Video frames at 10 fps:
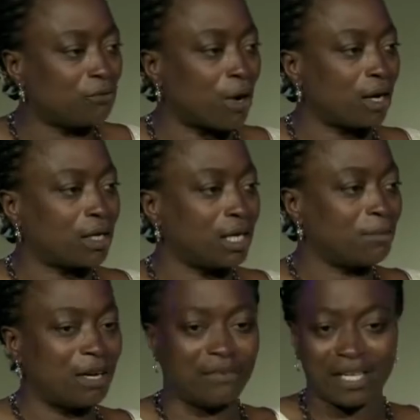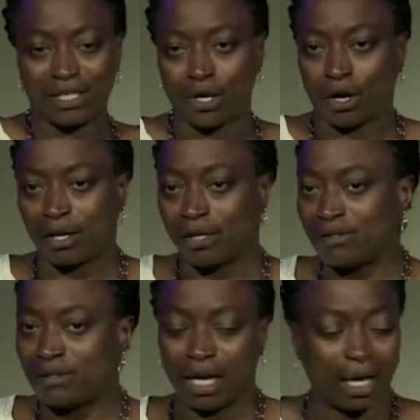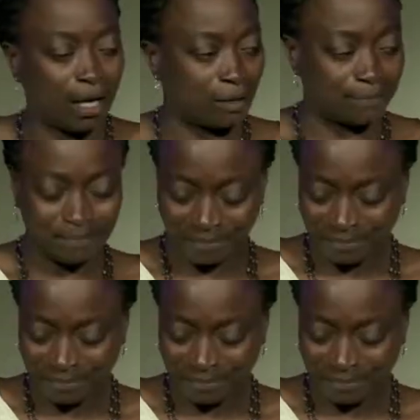frolicking in my fancy gardens, and